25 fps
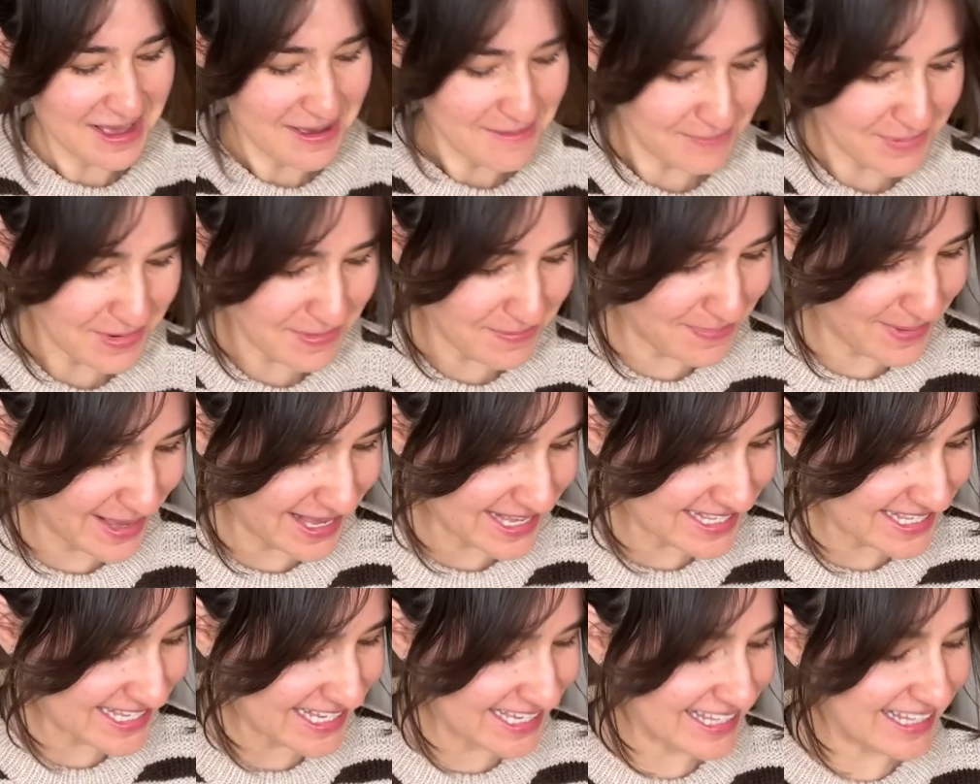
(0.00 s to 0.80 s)
But
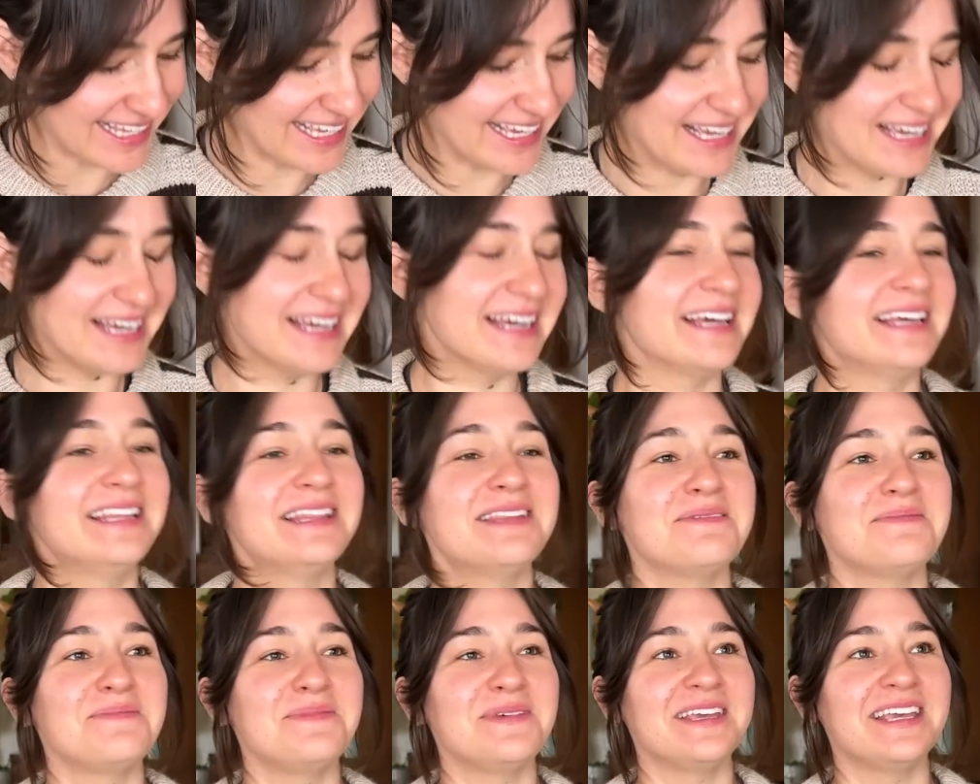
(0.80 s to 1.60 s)
basically, in
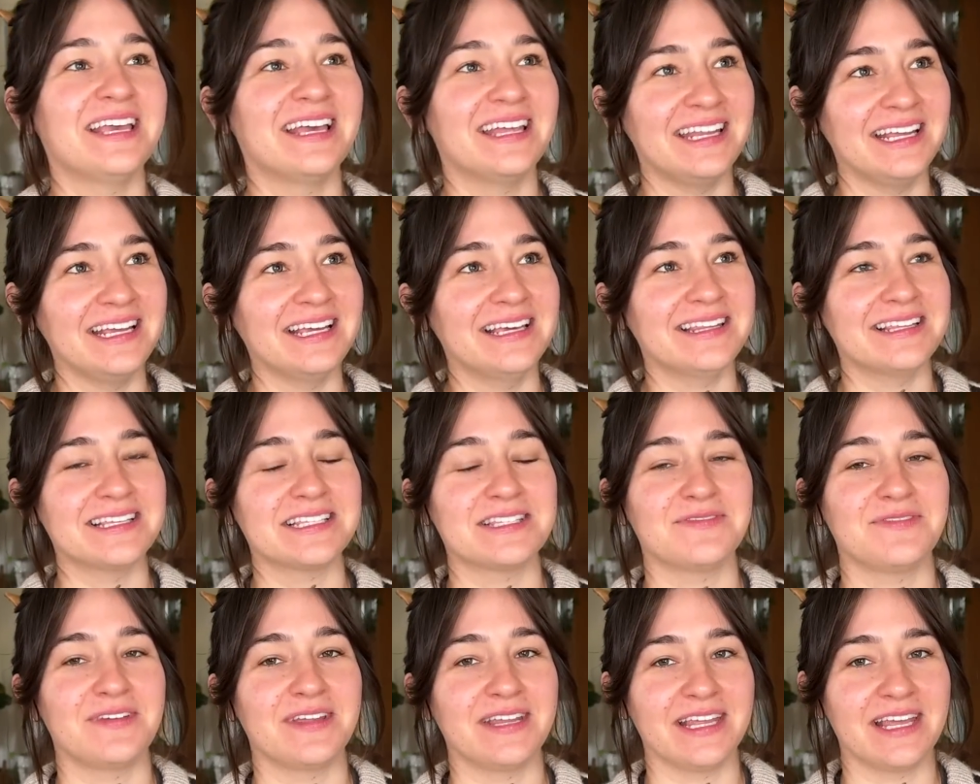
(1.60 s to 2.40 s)
the beginning of
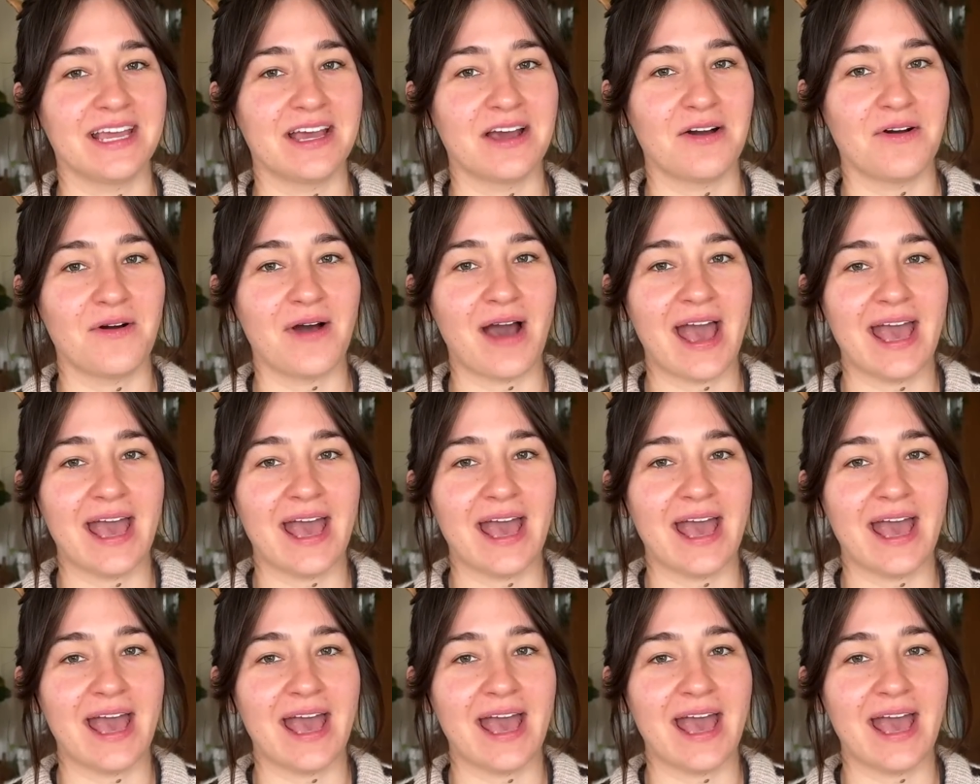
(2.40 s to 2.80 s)
this video,